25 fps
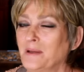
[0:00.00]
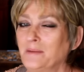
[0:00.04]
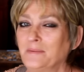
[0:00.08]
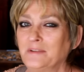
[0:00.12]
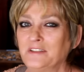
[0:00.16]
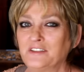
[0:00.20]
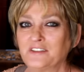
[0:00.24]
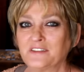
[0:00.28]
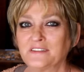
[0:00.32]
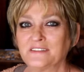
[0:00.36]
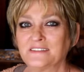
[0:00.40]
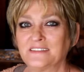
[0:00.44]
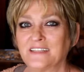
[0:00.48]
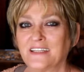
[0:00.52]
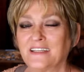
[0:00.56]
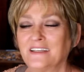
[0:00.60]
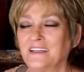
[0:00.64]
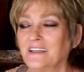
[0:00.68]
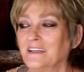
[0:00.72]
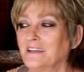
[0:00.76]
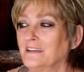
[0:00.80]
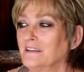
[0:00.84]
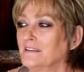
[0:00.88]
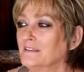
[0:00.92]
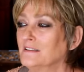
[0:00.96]
maybe just
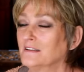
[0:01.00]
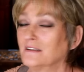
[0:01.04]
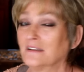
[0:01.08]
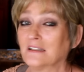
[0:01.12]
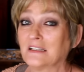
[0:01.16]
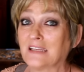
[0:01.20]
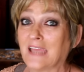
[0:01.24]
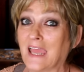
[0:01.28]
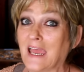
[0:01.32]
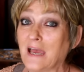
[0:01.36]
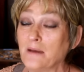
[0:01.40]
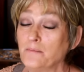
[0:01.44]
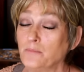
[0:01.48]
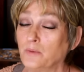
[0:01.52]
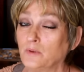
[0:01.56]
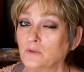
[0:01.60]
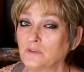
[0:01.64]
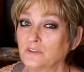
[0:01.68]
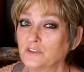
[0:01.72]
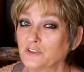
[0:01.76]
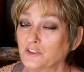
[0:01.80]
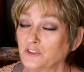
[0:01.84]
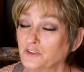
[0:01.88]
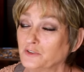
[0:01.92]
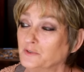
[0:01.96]
taking a little
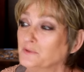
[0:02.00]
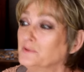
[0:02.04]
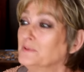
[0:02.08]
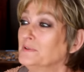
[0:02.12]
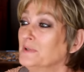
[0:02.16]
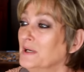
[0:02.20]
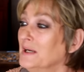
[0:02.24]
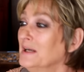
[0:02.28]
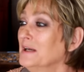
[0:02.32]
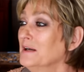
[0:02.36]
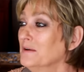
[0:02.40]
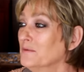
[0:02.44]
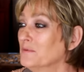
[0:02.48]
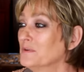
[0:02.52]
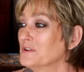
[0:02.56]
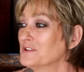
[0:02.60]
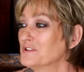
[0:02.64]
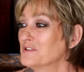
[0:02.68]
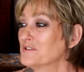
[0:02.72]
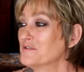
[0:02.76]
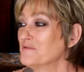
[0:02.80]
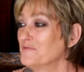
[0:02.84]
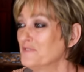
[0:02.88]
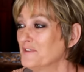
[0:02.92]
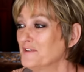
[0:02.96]
gamble too,
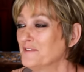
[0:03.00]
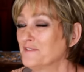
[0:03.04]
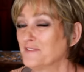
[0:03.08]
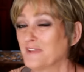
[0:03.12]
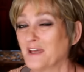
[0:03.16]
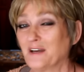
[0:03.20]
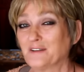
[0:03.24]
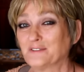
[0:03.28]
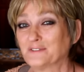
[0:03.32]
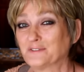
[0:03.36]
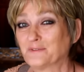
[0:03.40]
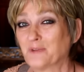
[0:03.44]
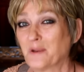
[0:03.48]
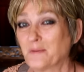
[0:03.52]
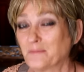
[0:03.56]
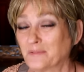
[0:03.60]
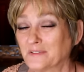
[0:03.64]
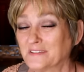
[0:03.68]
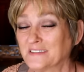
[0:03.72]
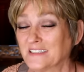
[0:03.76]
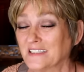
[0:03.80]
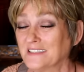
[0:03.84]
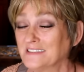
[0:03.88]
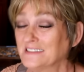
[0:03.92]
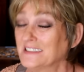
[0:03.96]
which the fifth house
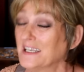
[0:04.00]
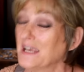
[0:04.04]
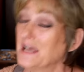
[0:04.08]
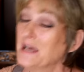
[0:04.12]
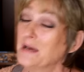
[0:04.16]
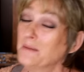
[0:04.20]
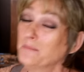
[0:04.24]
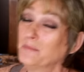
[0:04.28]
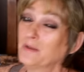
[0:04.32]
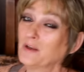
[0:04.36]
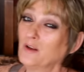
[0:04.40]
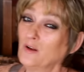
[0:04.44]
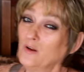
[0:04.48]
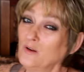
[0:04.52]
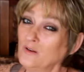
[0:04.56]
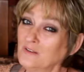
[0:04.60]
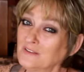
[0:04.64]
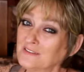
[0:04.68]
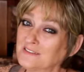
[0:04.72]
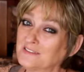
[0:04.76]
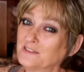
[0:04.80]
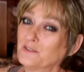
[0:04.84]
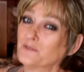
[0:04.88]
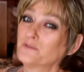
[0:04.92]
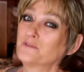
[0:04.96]
represents, but
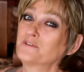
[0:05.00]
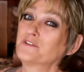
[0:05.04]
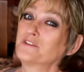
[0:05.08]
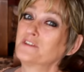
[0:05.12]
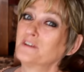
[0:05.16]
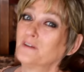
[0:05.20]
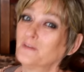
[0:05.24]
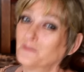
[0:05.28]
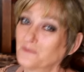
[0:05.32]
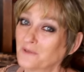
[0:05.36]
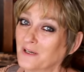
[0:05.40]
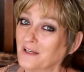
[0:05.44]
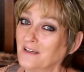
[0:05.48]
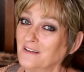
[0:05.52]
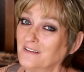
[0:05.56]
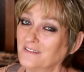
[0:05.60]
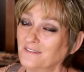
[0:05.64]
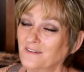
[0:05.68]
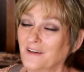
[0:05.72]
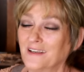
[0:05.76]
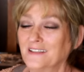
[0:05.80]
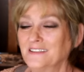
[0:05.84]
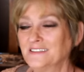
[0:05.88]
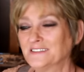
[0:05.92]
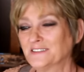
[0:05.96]
also children,
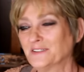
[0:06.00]
right?